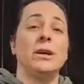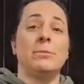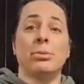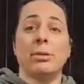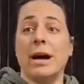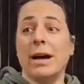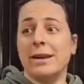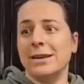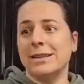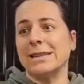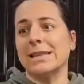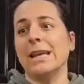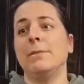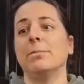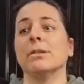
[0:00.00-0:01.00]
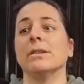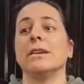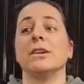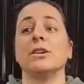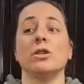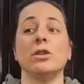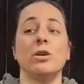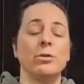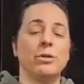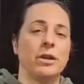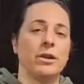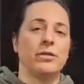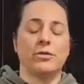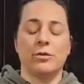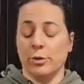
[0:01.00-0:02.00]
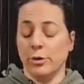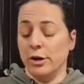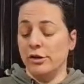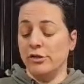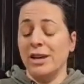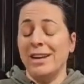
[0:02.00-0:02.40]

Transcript: product labeling, clothing storage.